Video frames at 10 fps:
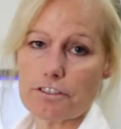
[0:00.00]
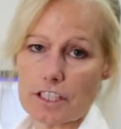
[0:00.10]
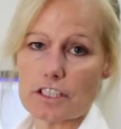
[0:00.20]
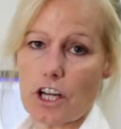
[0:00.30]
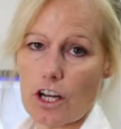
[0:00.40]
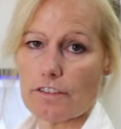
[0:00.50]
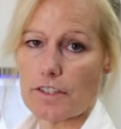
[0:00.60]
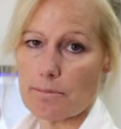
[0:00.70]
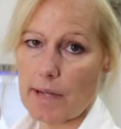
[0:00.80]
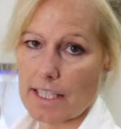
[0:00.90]
fill over
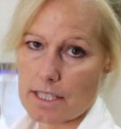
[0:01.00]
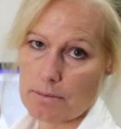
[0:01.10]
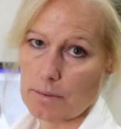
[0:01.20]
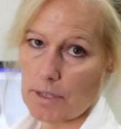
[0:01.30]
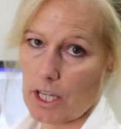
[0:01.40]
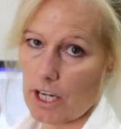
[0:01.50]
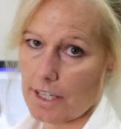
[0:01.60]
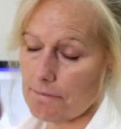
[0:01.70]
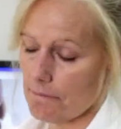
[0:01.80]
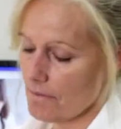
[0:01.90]
the maximum
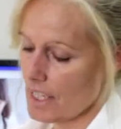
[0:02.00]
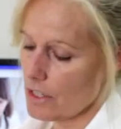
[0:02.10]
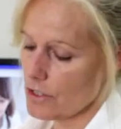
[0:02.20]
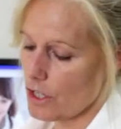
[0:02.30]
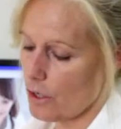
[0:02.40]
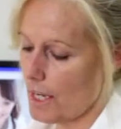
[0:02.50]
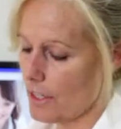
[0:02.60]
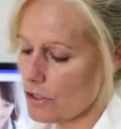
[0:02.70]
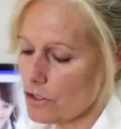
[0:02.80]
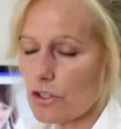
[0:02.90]
line. So,
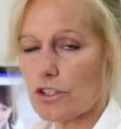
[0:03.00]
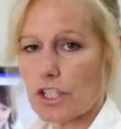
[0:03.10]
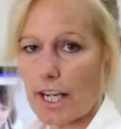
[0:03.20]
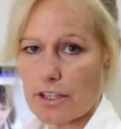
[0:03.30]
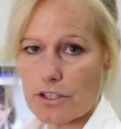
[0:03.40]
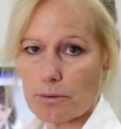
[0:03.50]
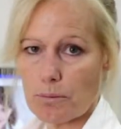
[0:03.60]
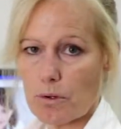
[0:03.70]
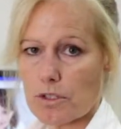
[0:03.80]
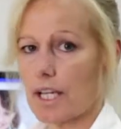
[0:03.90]
and you should change your
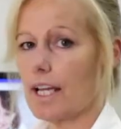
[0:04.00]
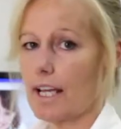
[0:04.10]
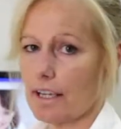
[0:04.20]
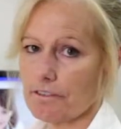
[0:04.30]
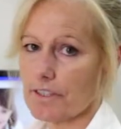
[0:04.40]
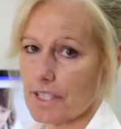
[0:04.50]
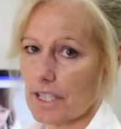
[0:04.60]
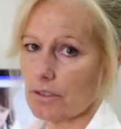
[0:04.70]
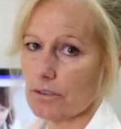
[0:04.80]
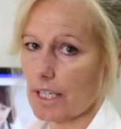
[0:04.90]
water every
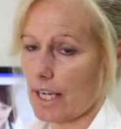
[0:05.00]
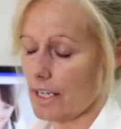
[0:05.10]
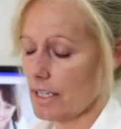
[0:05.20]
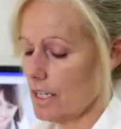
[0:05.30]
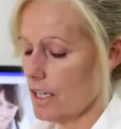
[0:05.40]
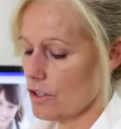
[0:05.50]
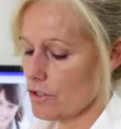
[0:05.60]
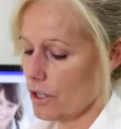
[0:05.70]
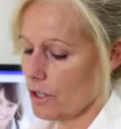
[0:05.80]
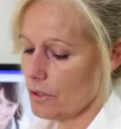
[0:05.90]
single day.
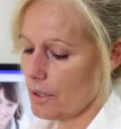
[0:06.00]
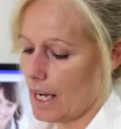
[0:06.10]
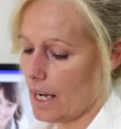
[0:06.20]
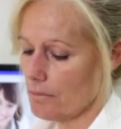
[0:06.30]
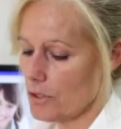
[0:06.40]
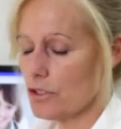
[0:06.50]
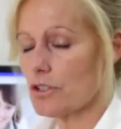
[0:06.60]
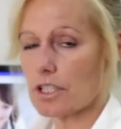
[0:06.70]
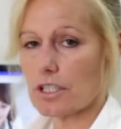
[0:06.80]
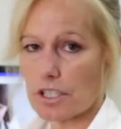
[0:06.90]
So
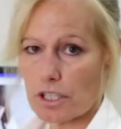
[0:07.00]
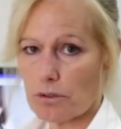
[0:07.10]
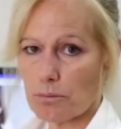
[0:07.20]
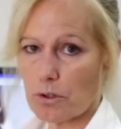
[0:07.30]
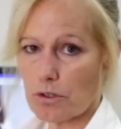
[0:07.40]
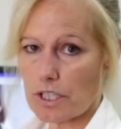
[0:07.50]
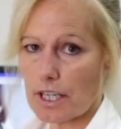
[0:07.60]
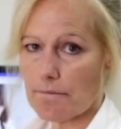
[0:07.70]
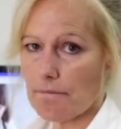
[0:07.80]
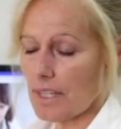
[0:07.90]
use distilled
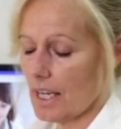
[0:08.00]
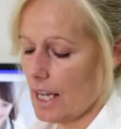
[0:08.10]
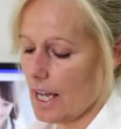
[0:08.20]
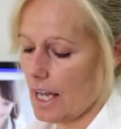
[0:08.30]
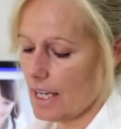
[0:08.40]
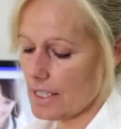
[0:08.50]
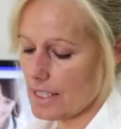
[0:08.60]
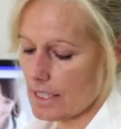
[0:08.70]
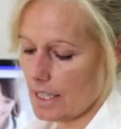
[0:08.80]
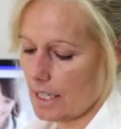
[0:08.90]
water
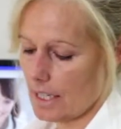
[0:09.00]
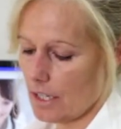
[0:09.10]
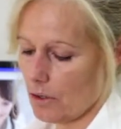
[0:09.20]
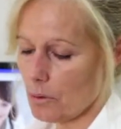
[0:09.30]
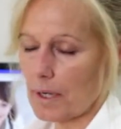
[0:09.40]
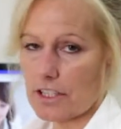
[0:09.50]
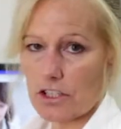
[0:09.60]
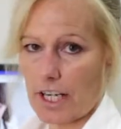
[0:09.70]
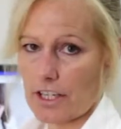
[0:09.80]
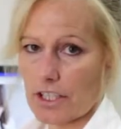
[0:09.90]
and always
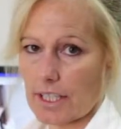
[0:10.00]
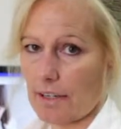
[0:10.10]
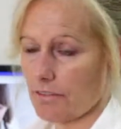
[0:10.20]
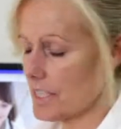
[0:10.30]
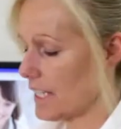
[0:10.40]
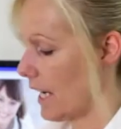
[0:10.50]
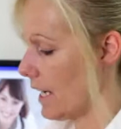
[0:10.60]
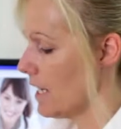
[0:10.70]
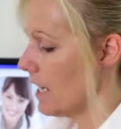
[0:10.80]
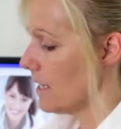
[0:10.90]
change it every
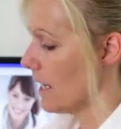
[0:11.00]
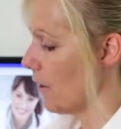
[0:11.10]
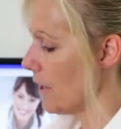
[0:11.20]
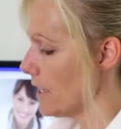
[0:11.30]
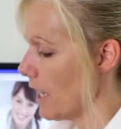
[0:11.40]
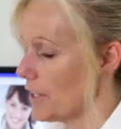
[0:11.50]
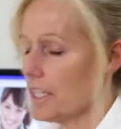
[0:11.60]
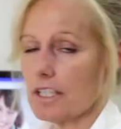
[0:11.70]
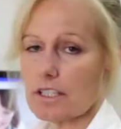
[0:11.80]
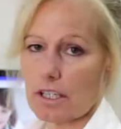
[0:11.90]
day. Now, another
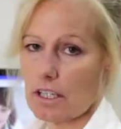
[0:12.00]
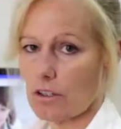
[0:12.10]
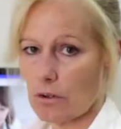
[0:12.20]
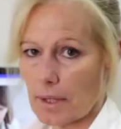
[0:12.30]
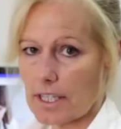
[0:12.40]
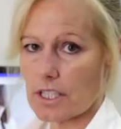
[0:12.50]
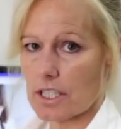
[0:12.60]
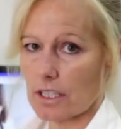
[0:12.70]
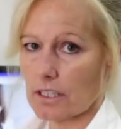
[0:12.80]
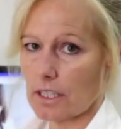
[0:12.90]
hint I always
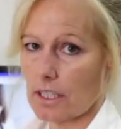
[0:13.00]
tell